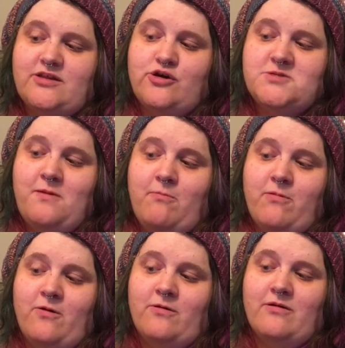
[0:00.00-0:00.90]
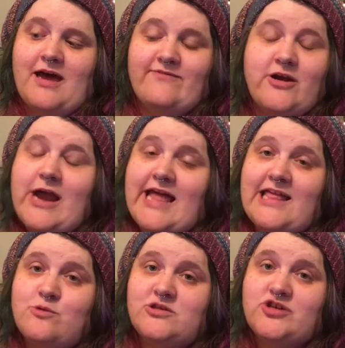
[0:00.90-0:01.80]
Those people, I've never had
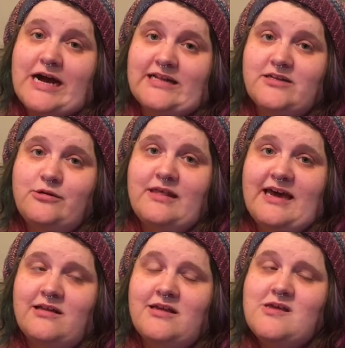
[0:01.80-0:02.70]
anyone try to do that.